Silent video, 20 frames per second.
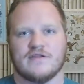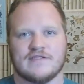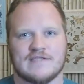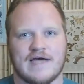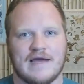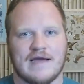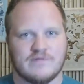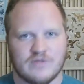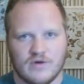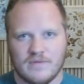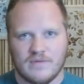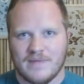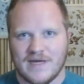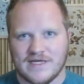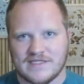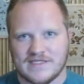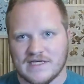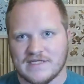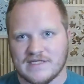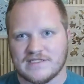the type. So it
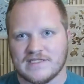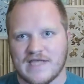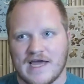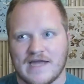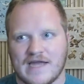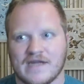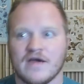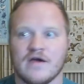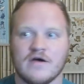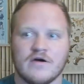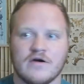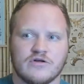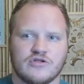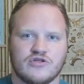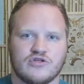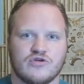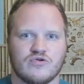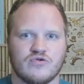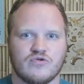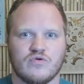makes sense that
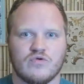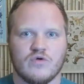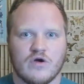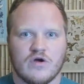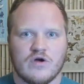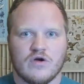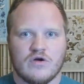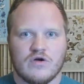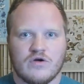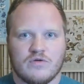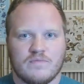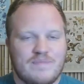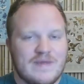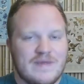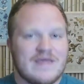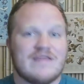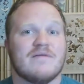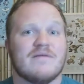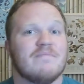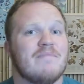to
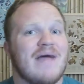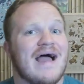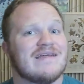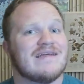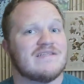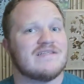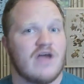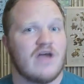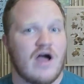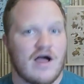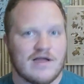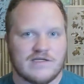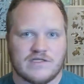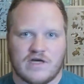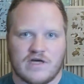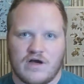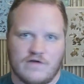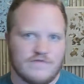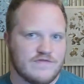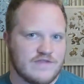be the mascot
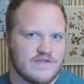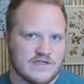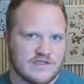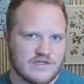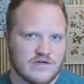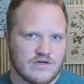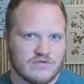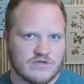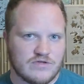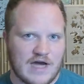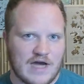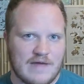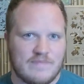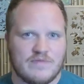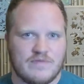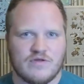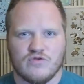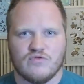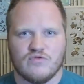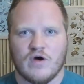of this new type,
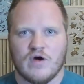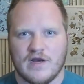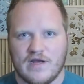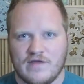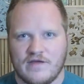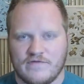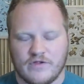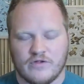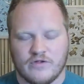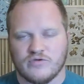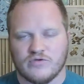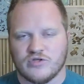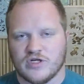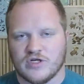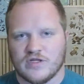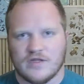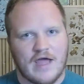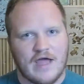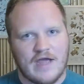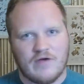you'd want an
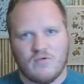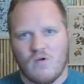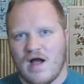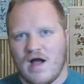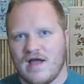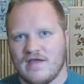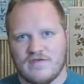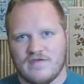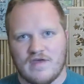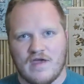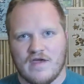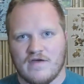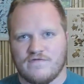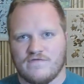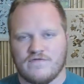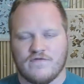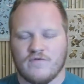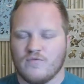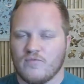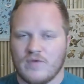evolution. Likewise,
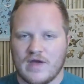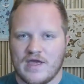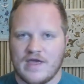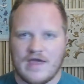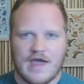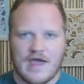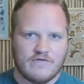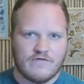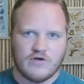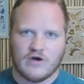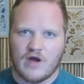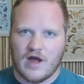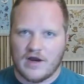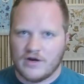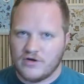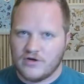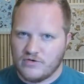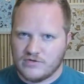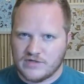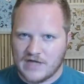if we ever got
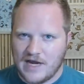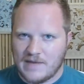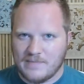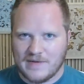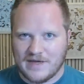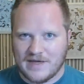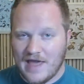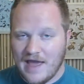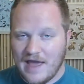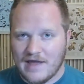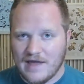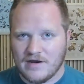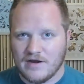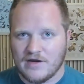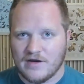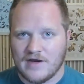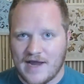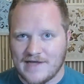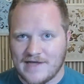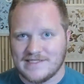a new type again, a
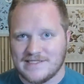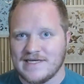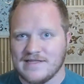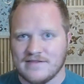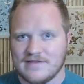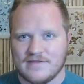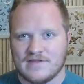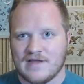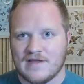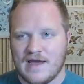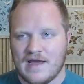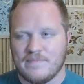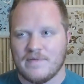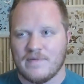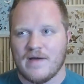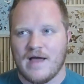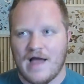19th type,